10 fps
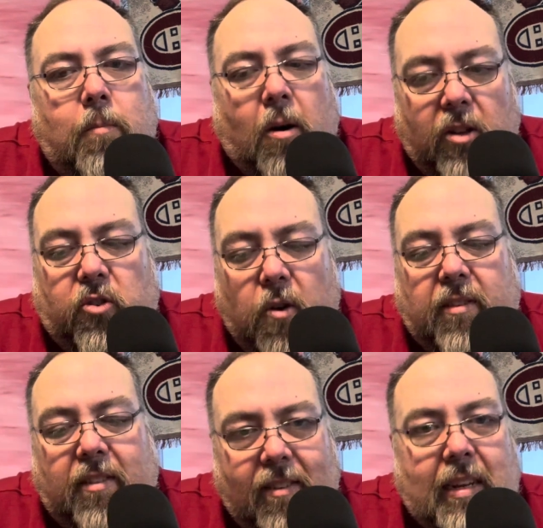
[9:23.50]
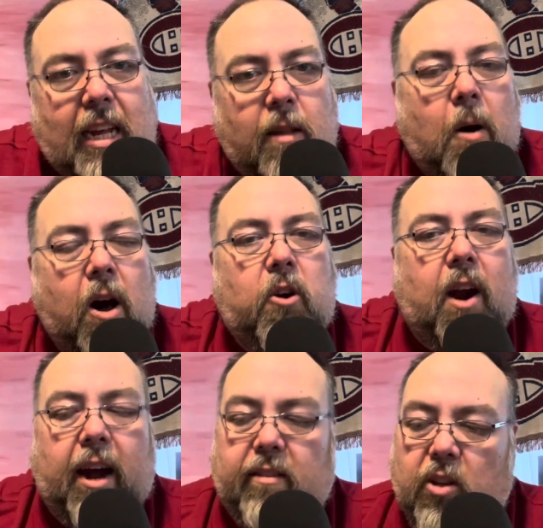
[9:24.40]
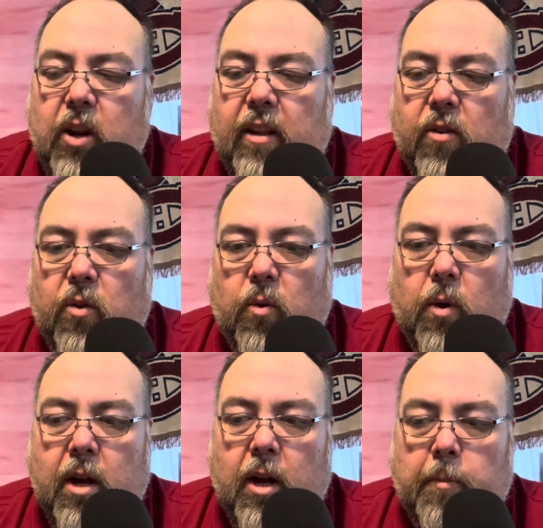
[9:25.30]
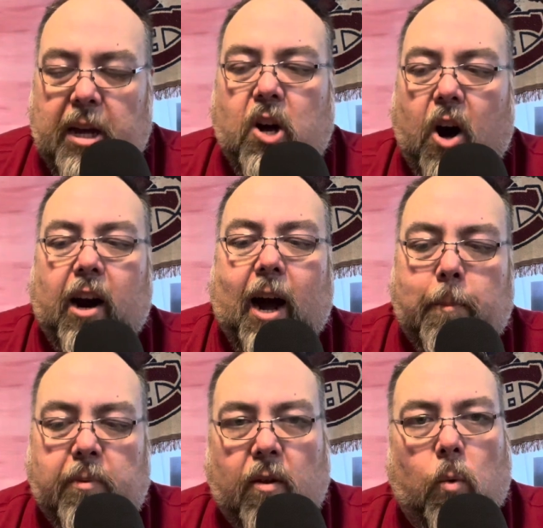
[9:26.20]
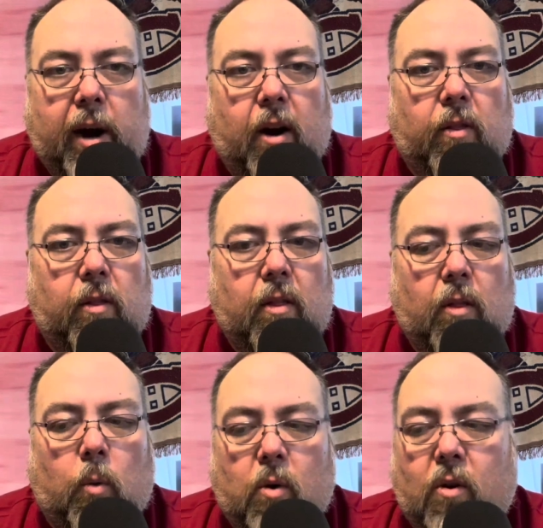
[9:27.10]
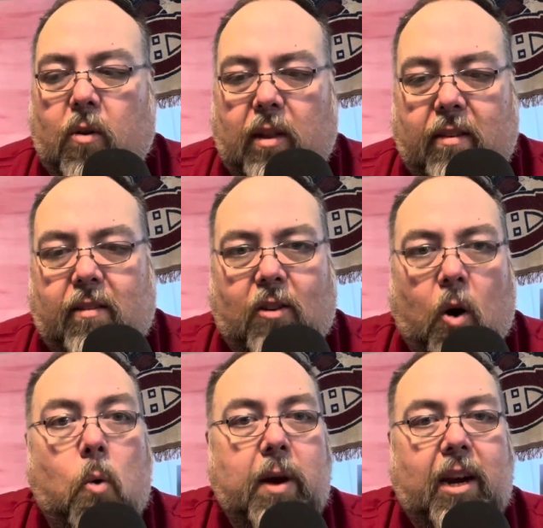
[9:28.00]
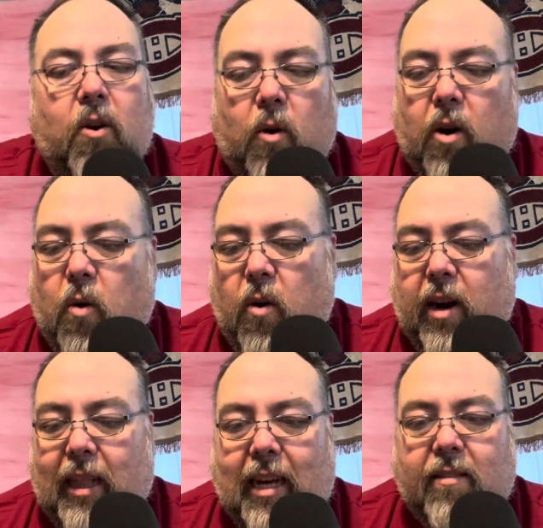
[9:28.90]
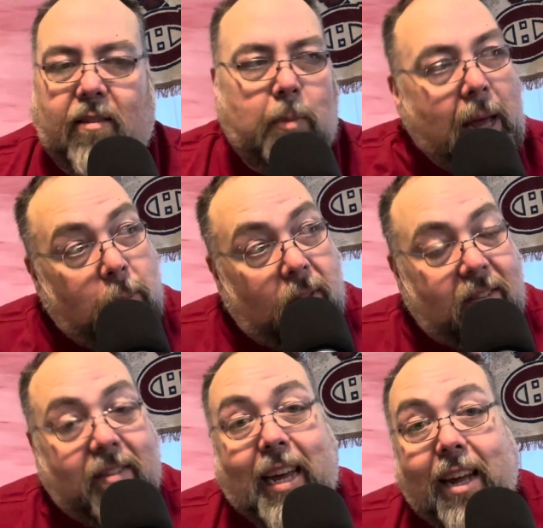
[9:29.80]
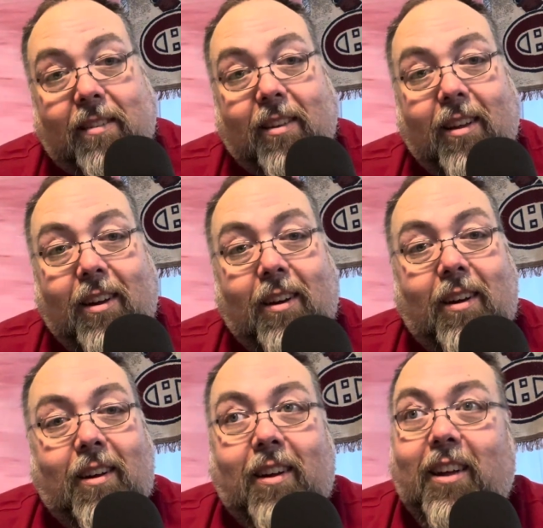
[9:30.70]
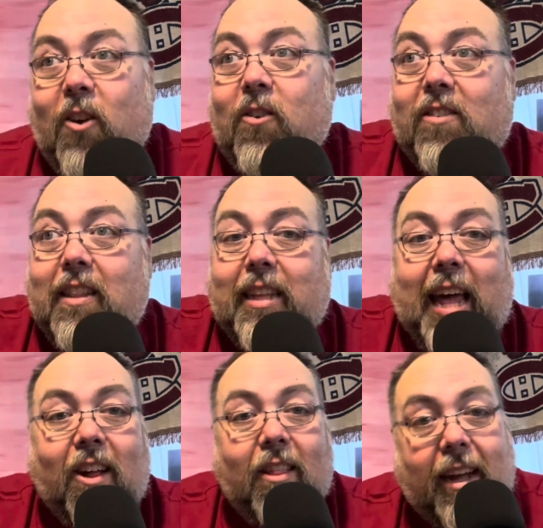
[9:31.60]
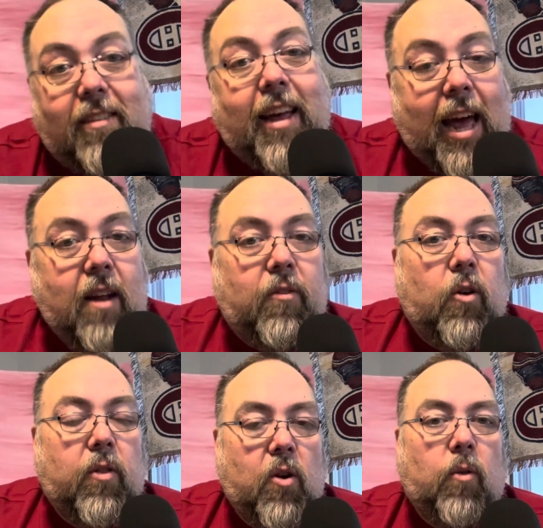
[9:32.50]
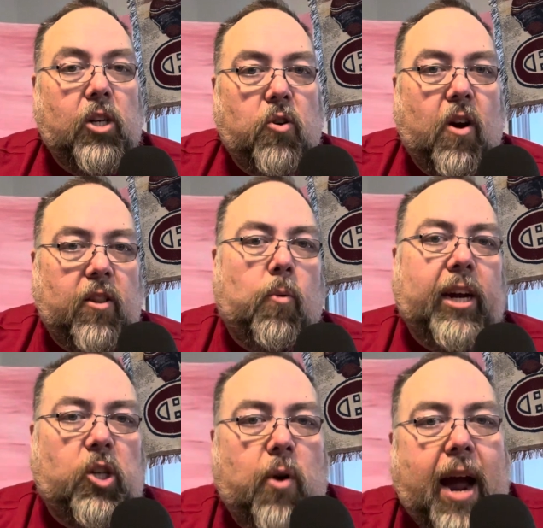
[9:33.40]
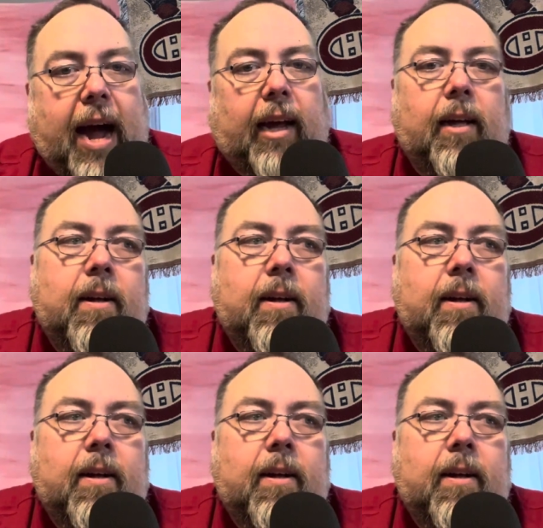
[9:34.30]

Services need to modernize. You need to be caught up to where the world is going, or at least be able to see it, see the tail lights ahead of you to know that you're on the right track.